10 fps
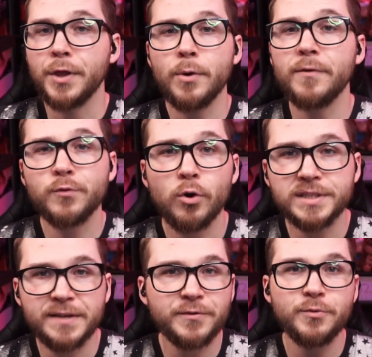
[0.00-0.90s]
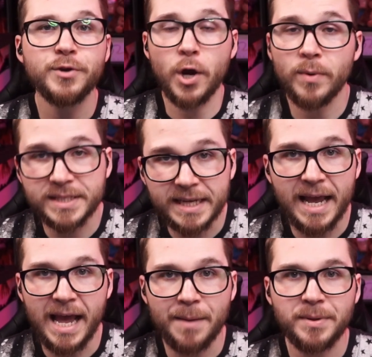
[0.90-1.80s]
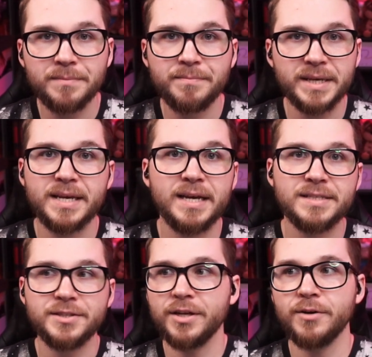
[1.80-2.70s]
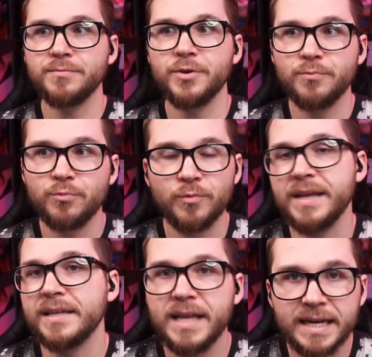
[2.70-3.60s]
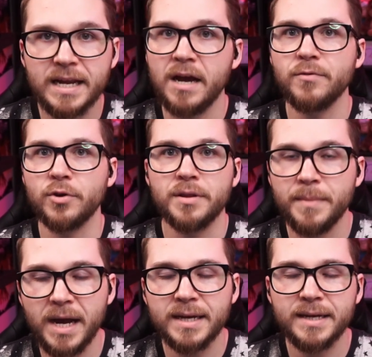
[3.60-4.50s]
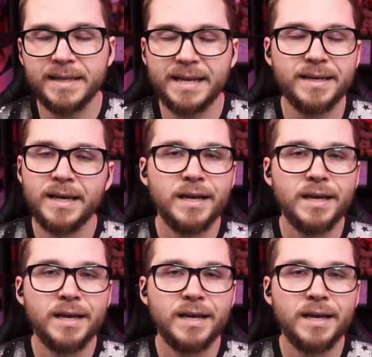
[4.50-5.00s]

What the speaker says: Though, of course, if you know what's gonna happen because, you know, you read the light novel or the manga, then